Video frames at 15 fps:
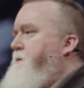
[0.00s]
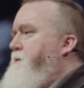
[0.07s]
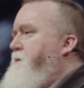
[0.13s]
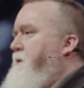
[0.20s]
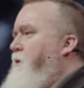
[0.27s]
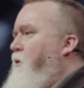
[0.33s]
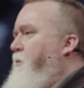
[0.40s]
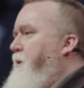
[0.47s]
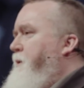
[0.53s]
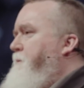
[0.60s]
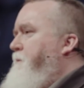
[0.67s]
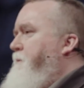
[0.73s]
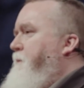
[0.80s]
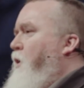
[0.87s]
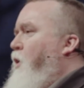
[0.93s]
It's an
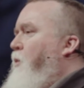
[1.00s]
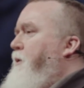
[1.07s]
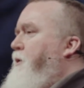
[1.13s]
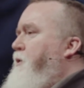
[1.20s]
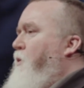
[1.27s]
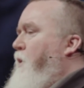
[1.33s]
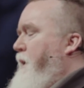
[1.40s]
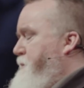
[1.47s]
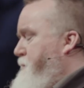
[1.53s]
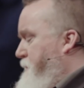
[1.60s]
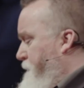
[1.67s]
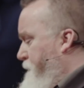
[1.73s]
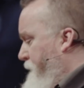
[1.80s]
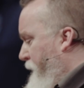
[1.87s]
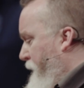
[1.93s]
open question.